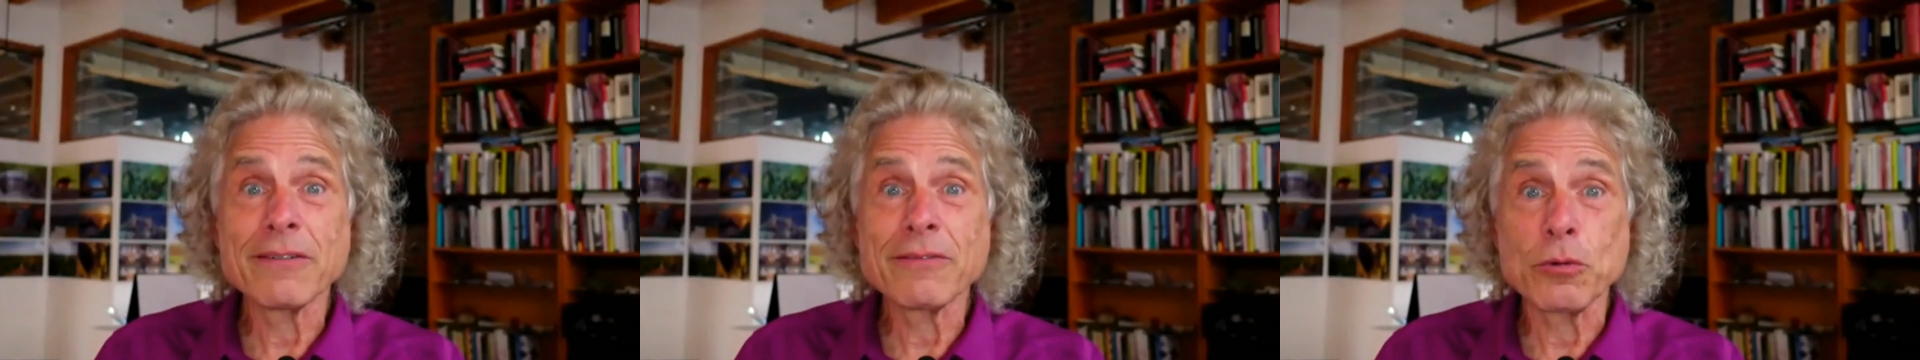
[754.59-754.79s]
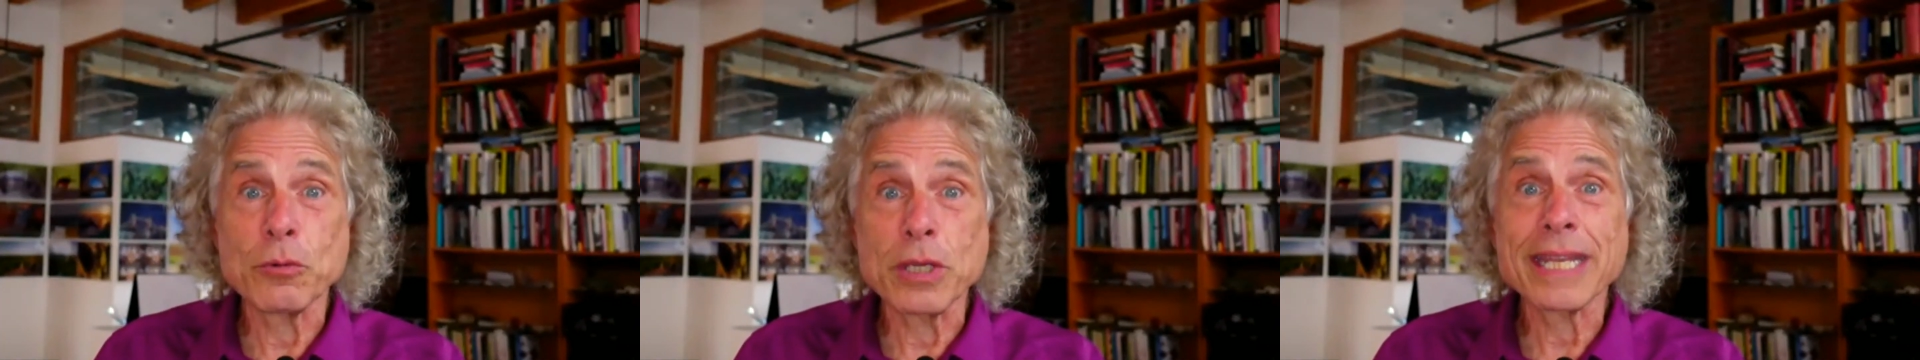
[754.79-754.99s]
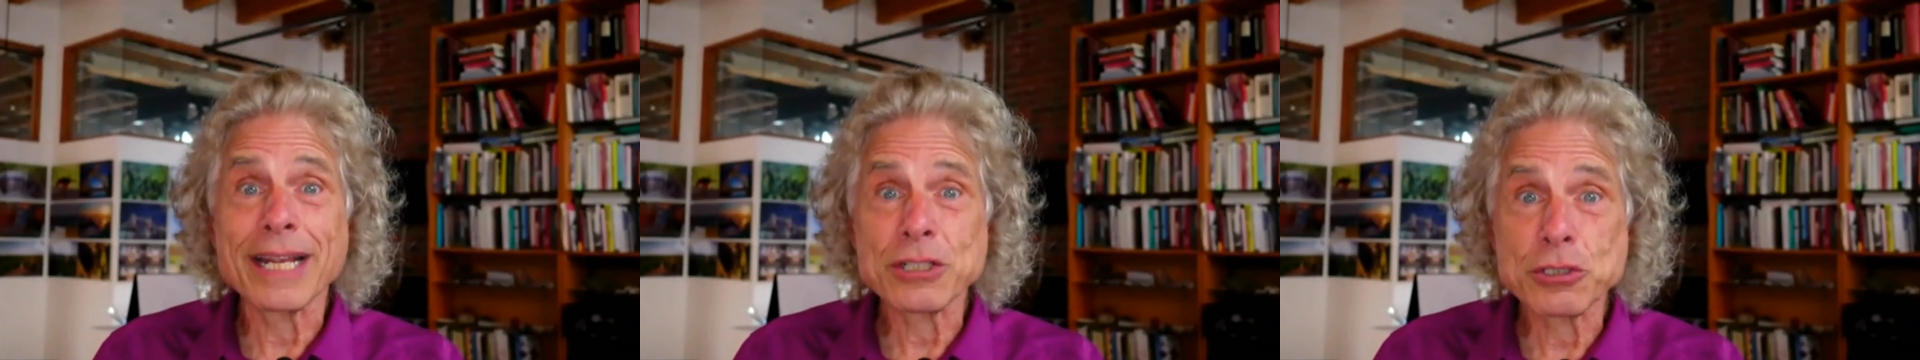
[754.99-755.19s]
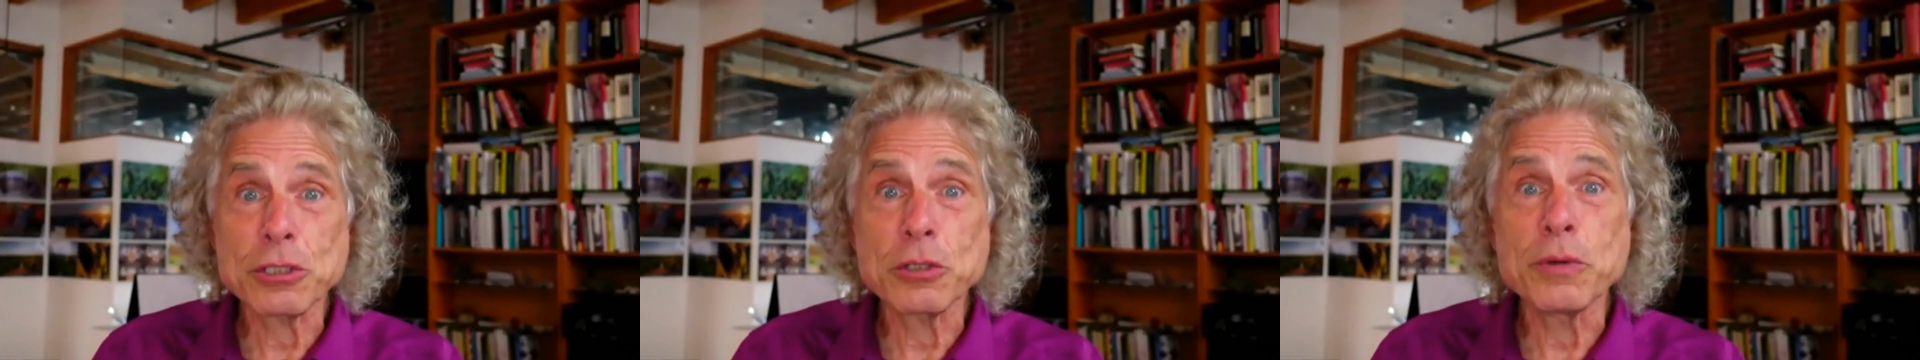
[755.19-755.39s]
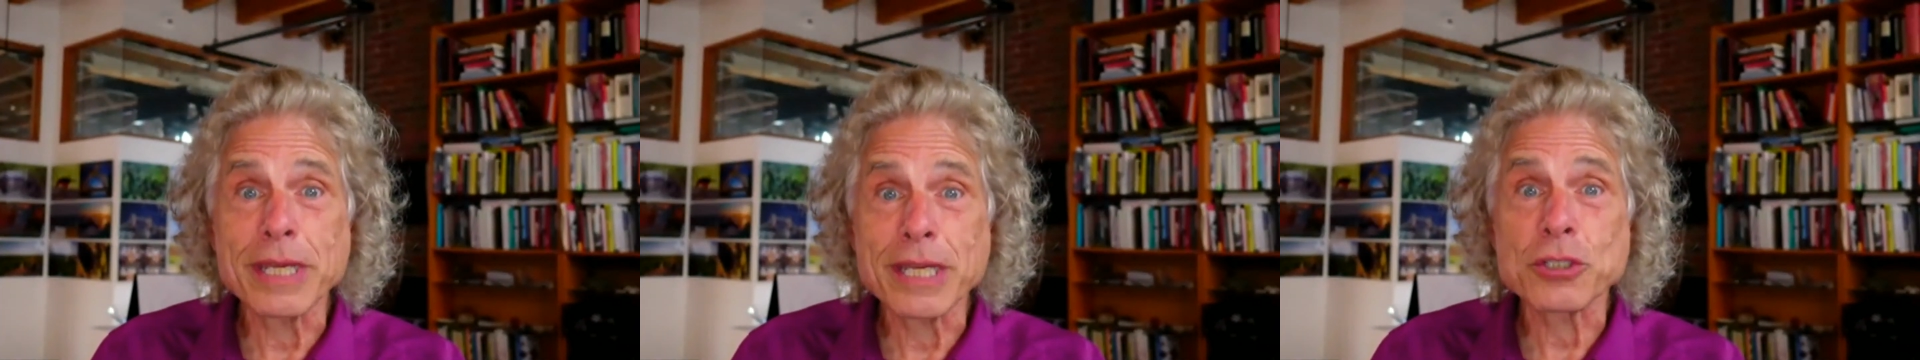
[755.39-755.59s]
that we can actually
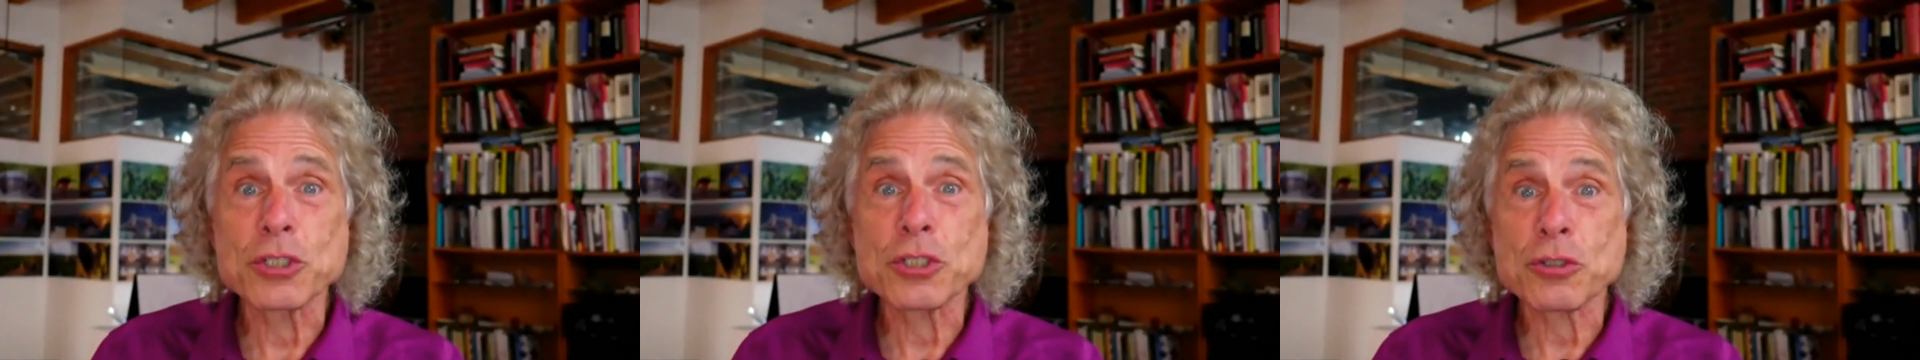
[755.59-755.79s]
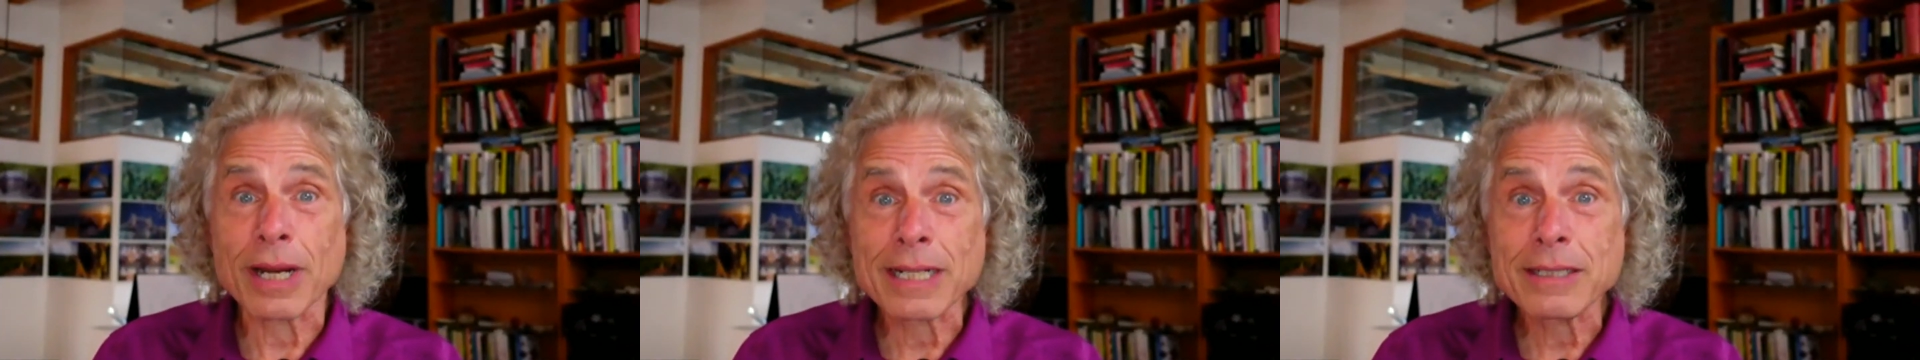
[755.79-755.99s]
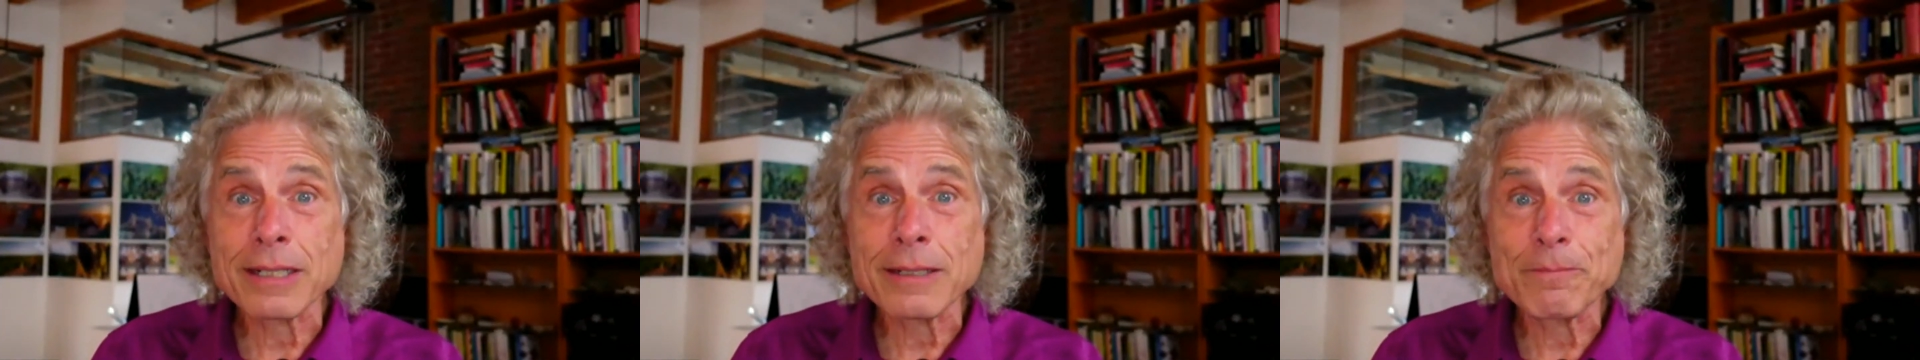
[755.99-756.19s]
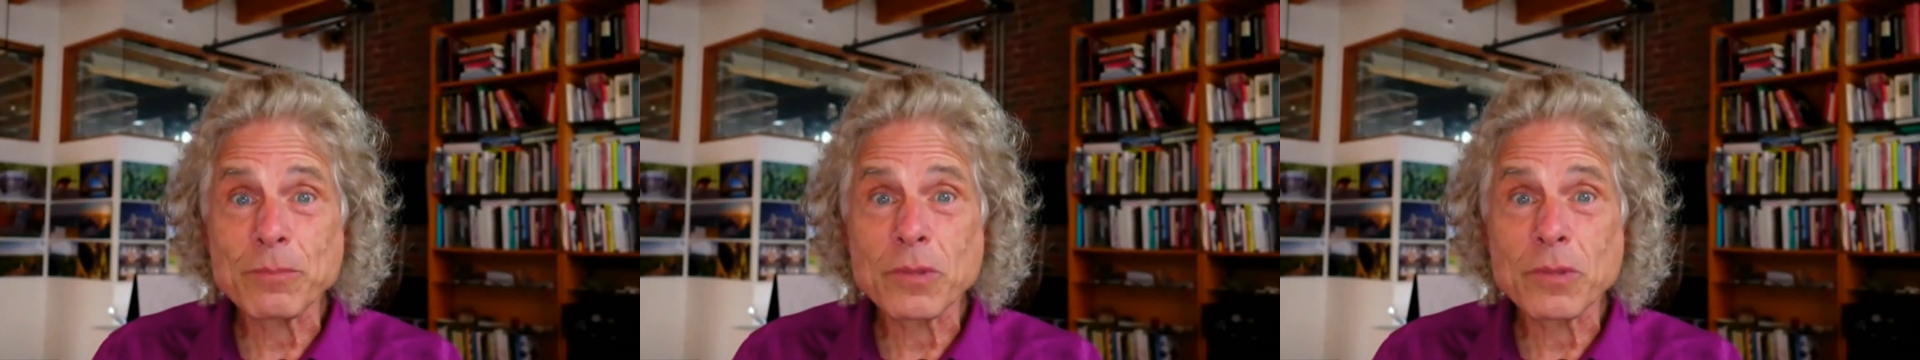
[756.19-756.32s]
reconstruct it.